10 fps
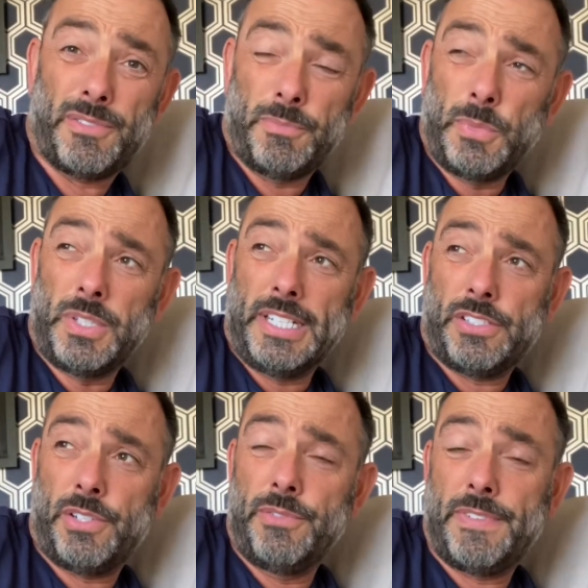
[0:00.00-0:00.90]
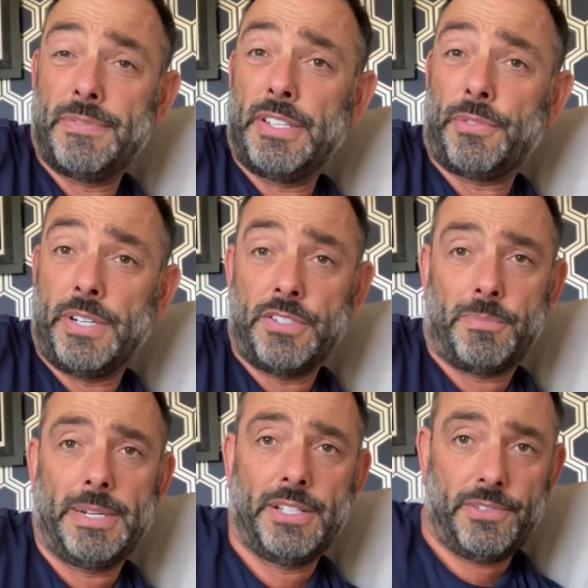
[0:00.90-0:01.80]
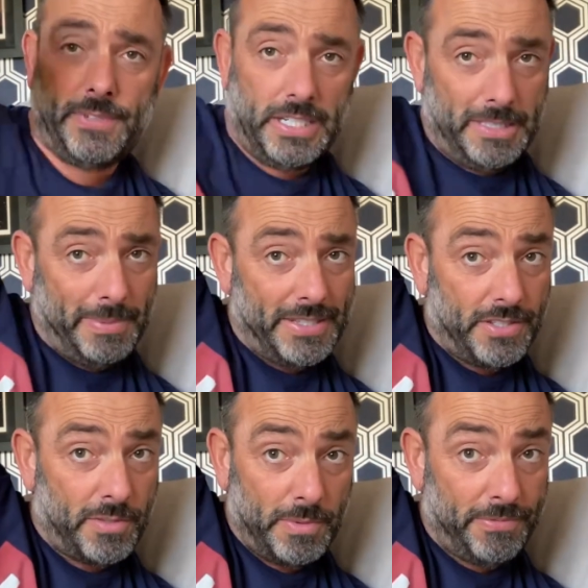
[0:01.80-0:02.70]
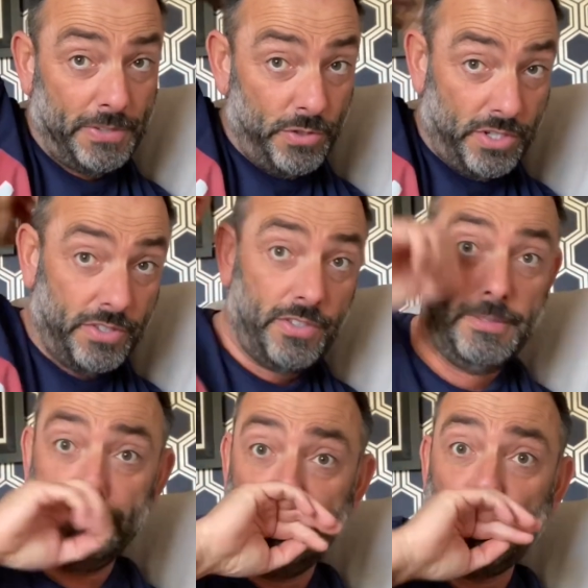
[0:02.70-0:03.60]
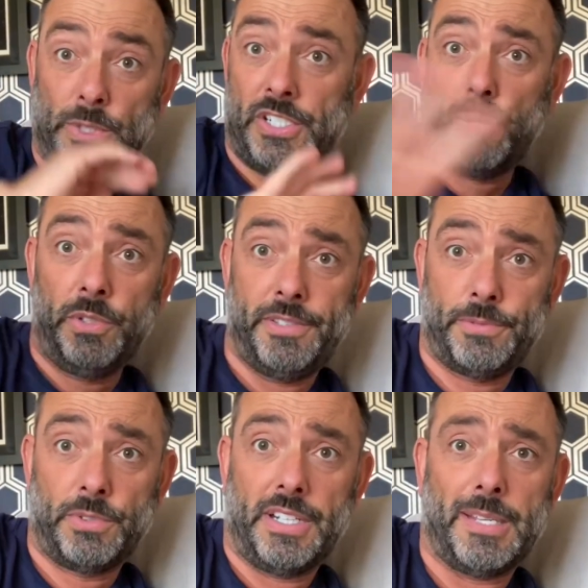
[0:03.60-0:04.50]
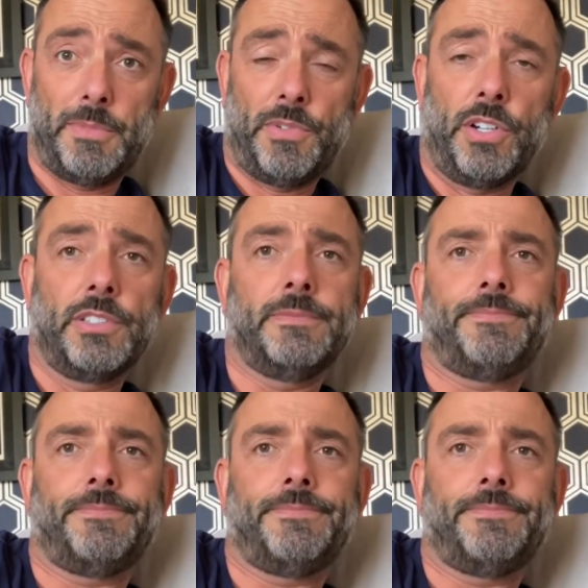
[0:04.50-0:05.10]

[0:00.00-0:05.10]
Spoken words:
more like £250, £300 for Harley Benton, some of the Fusions, which are wonderful, don't get me wrong,